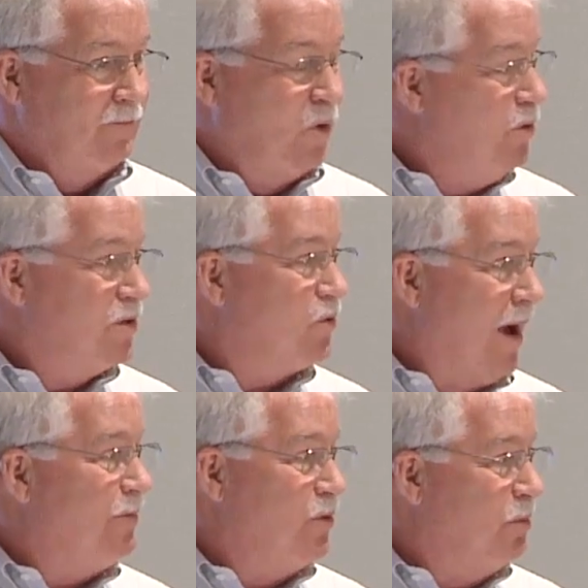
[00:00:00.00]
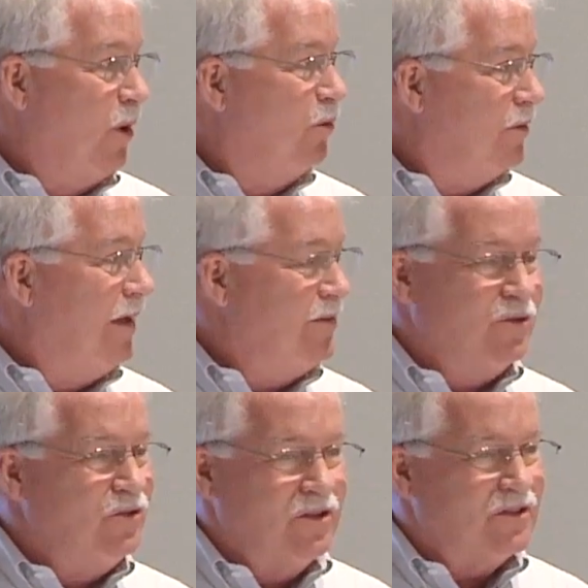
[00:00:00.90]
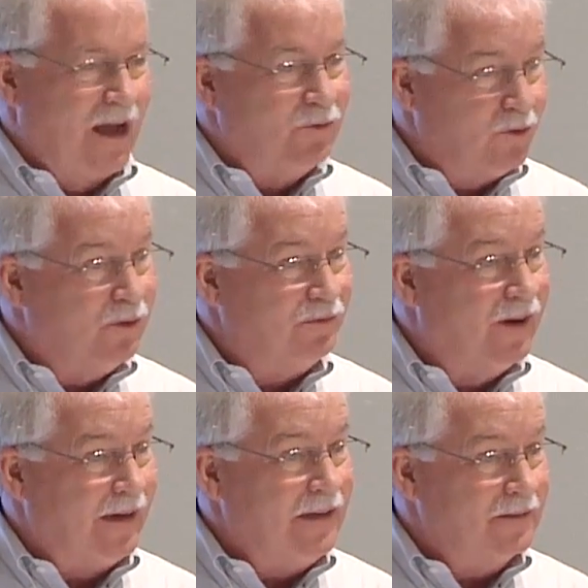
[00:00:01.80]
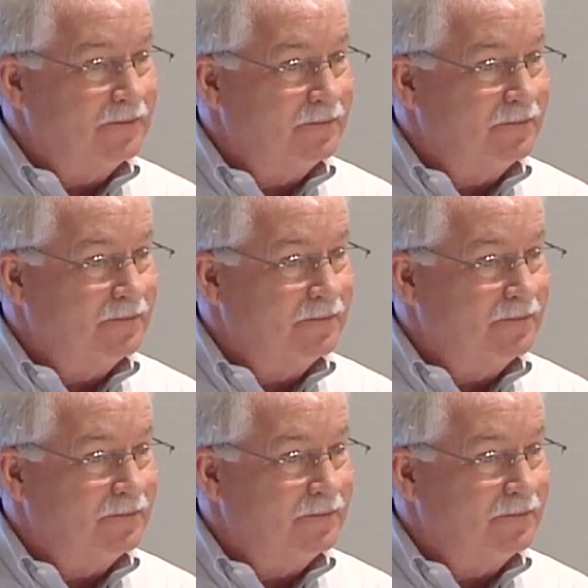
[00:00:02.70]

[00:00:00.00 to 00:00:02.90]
You're just driving your boat and the engine just sounds a little funny.